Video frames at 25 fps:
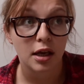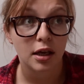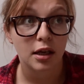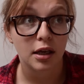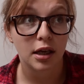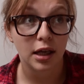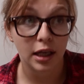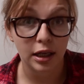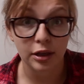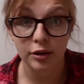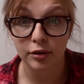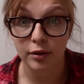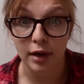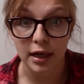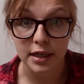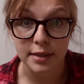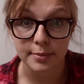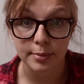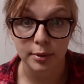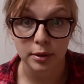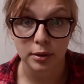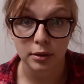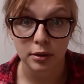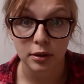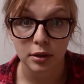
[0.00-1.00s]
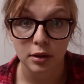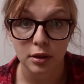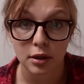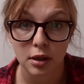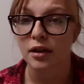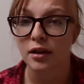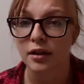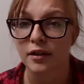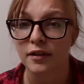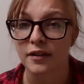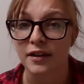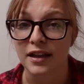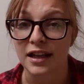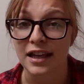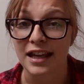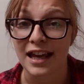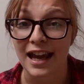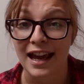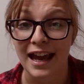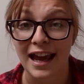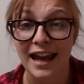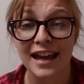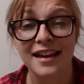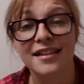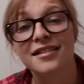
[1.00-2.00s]
incredible. The
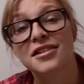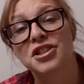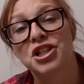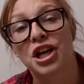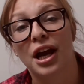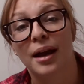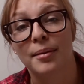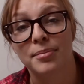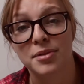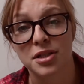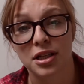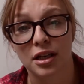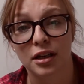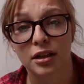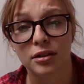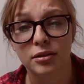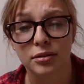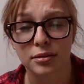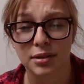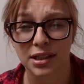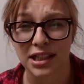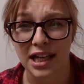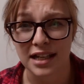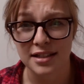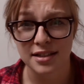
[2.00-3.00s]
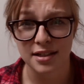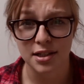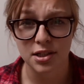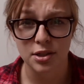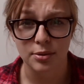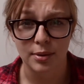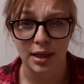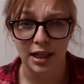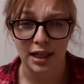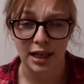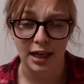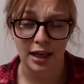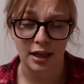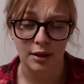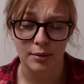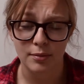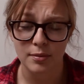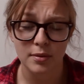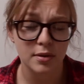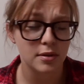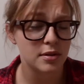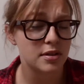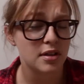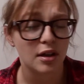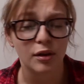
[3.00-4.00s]
eighth chapter, called Letters to LA, it
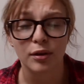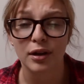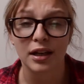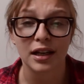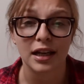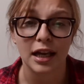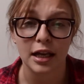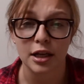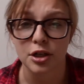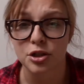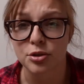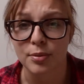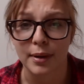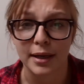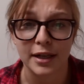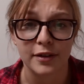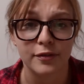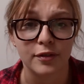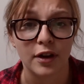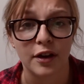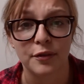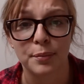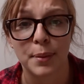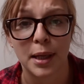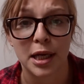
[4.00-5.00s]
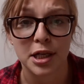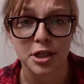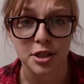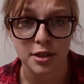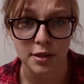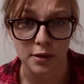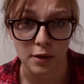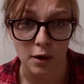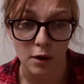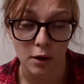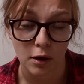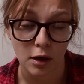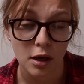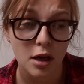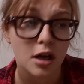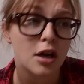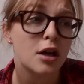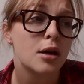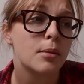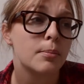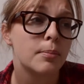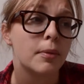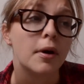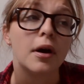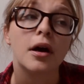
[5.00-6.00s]
was only like 25 pages long,
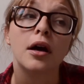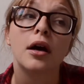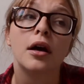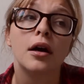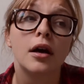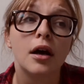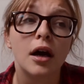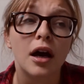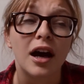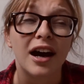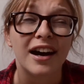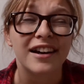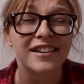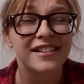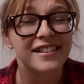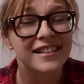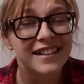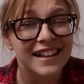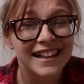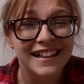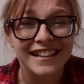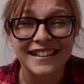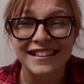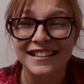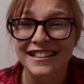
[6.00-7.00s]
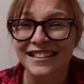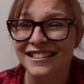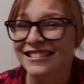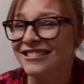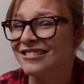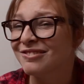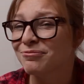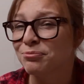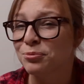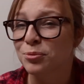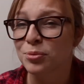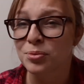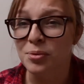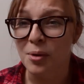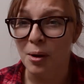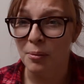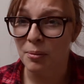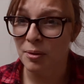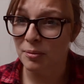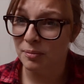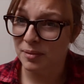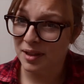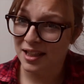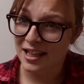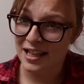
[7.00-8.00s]
but I think
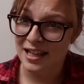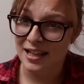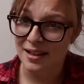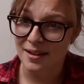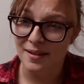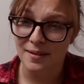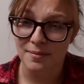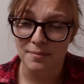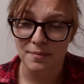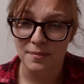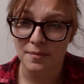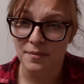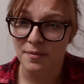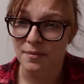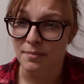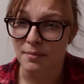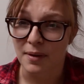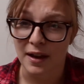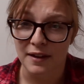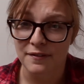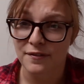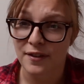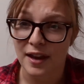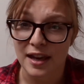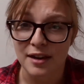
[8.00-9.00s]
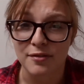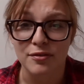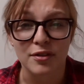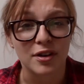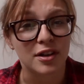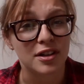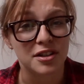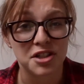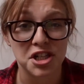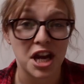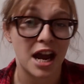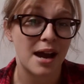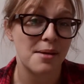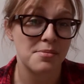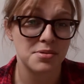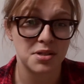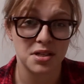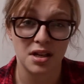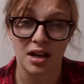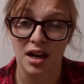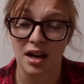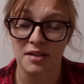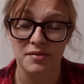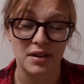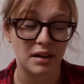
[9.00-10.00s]
probably my favourite
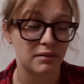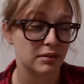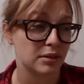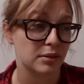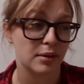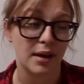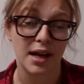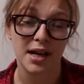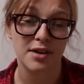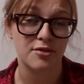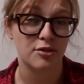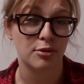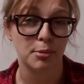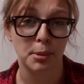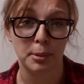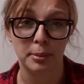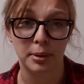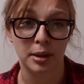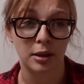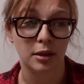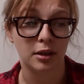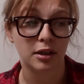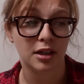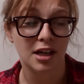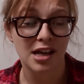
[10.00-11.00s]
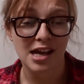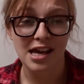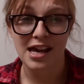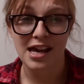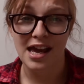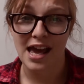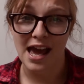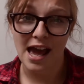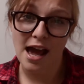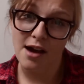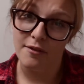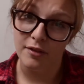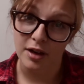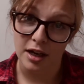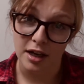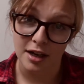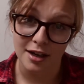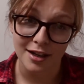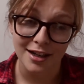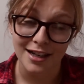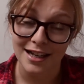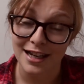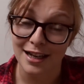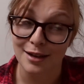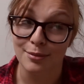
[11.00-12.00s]
chapter I've ever read from a book, ever.
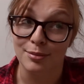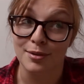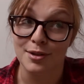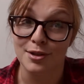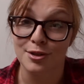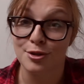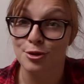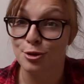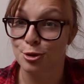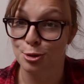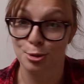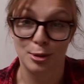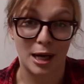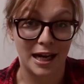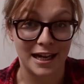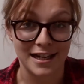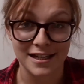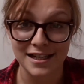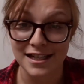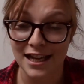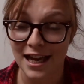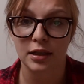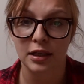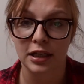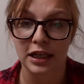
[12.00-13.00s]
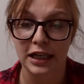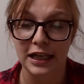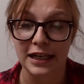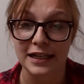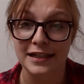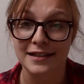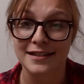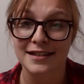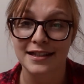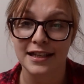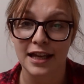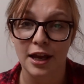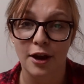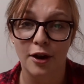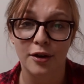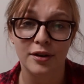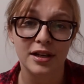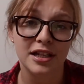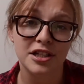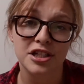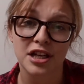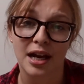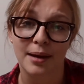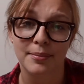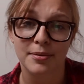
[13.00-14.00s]
It was great. It's the
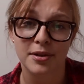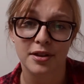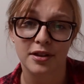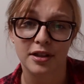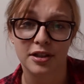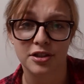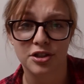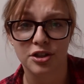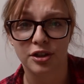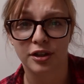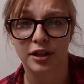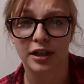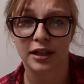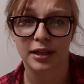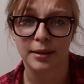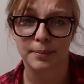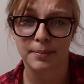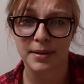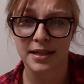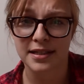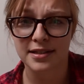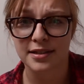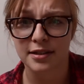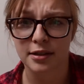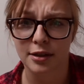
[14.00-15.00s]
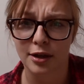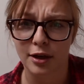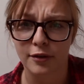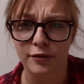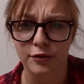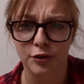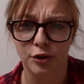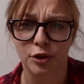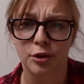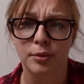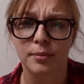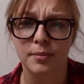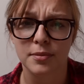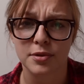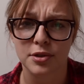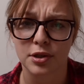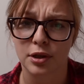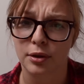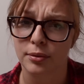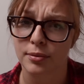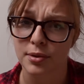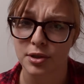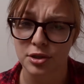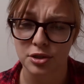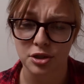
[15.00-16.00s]
only chapter that took an epistolary form, so
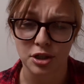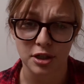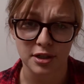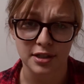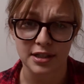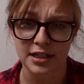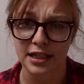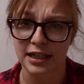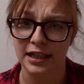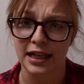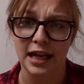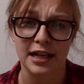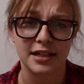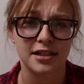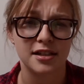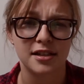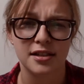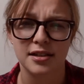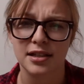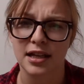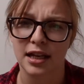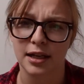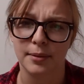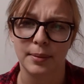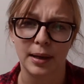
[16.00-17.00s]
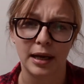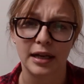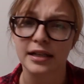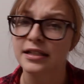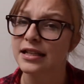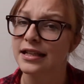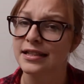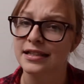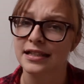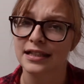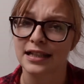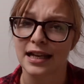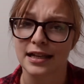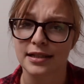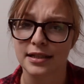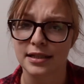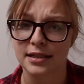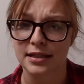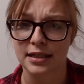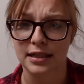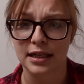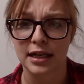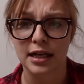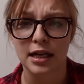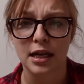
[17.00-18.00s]
it was just in letters, had about a dozen
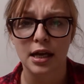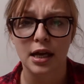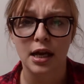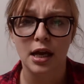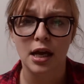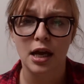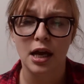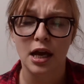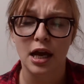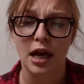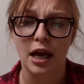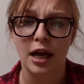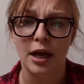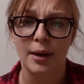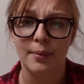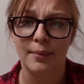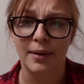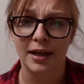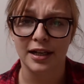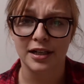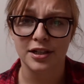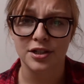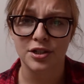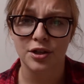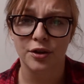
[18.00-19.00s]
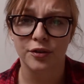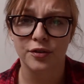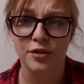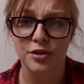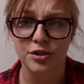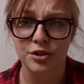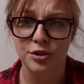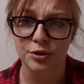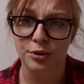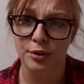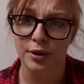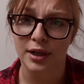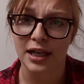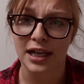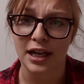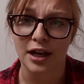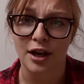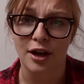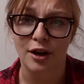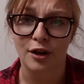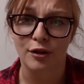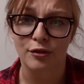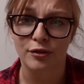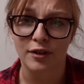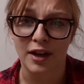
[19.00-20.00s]
letters in it. And it told the story
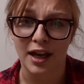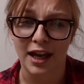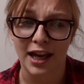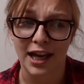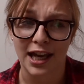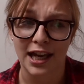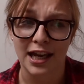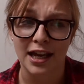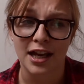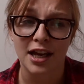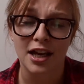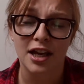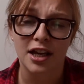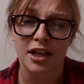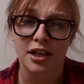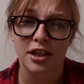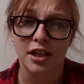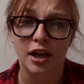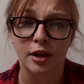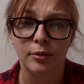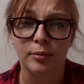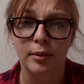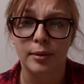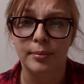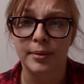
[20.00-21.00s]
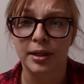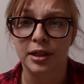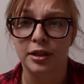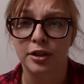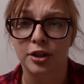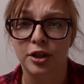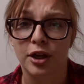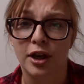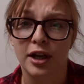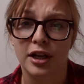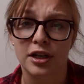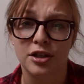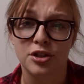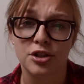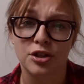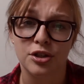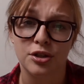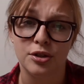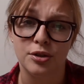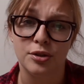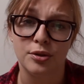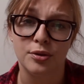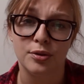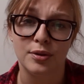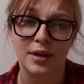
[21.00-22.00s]
of a young woman going
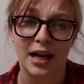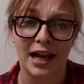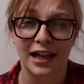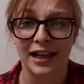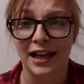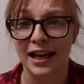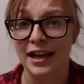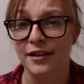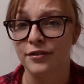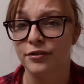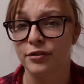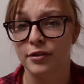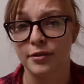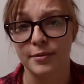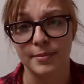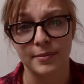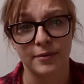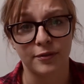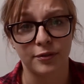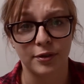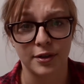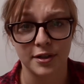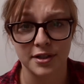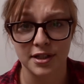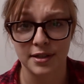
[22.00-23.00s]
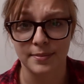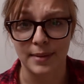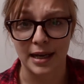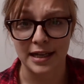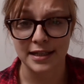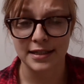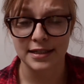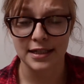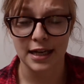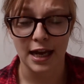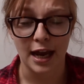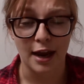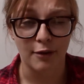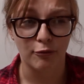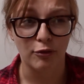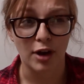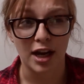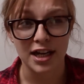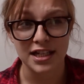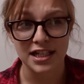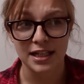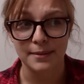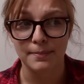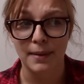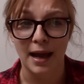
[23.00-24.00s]
to LA for a semester and
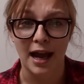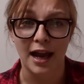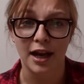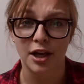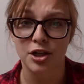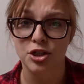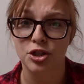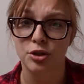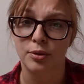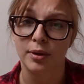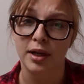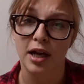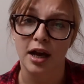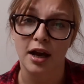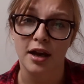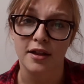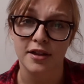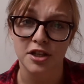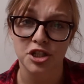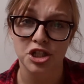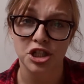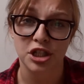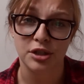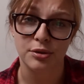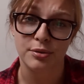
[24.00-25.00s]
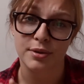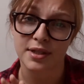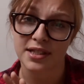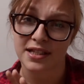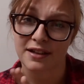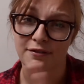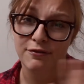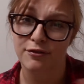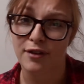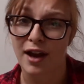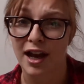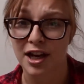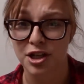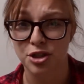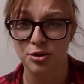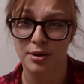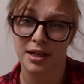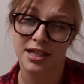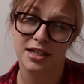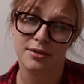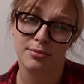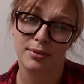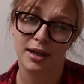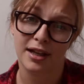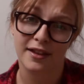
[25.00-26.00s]
writing back to a guy that she was
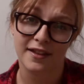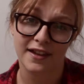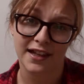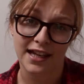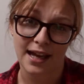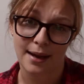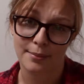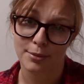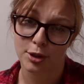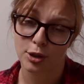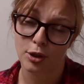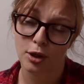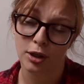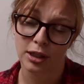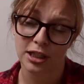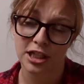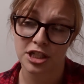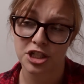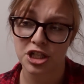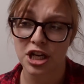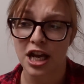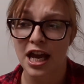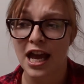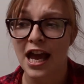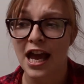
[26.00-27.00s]
infatuated with at Canada College